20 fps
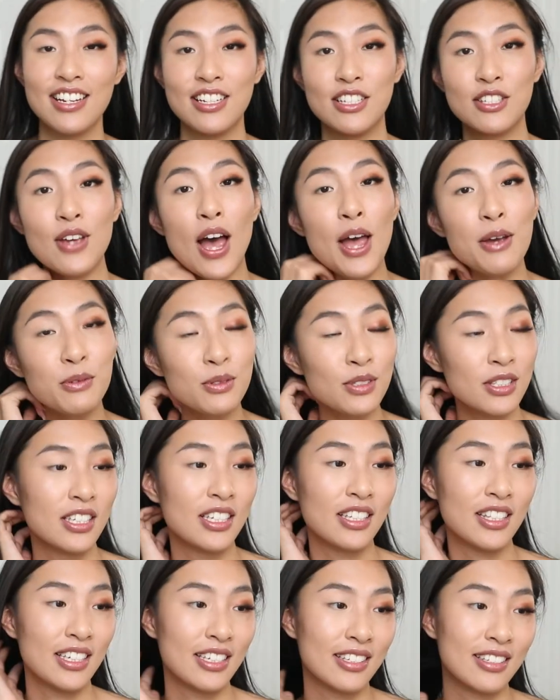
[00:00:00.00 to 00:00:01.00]
So I will
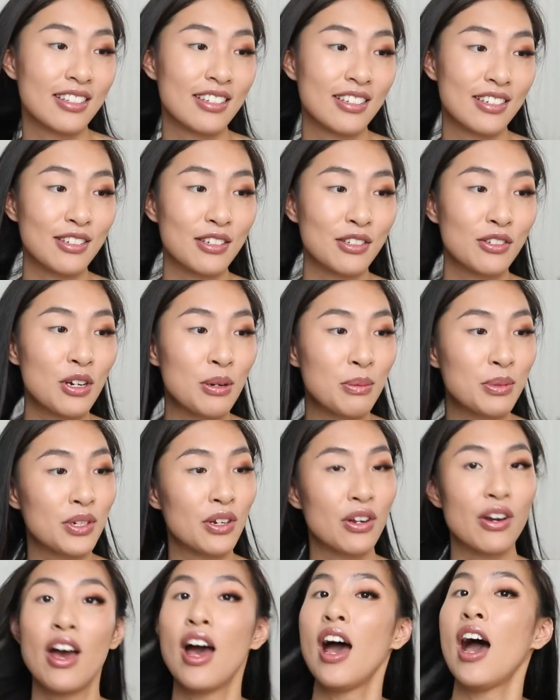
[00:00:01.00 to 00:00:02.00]
link these in the
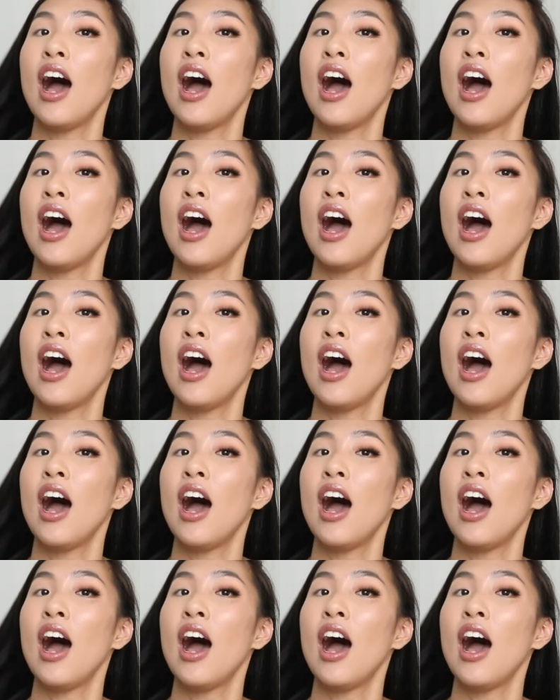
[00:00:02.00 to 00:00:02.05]
description.